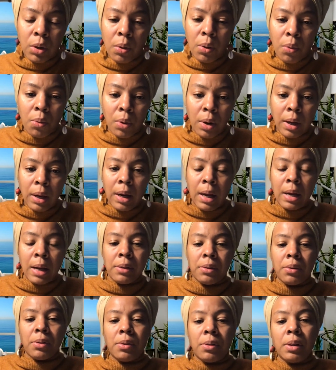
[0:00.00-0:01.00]

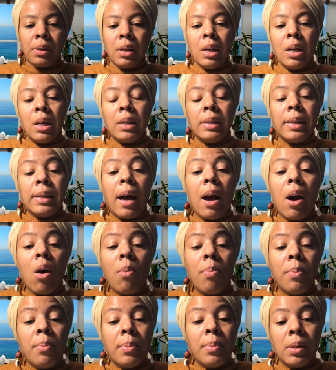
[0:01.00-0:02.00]
organizers to
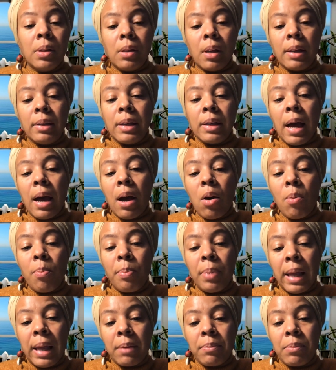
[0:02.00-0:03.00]
help
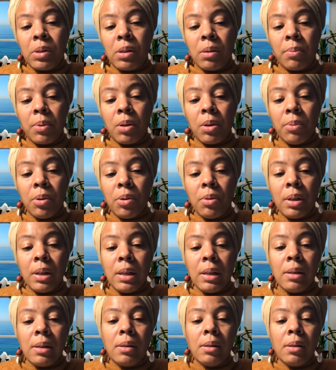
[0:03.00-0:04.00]
Black Muslim
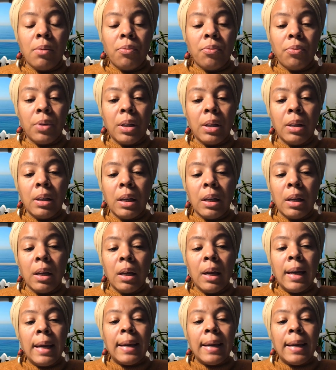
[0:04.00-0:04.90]
communities to really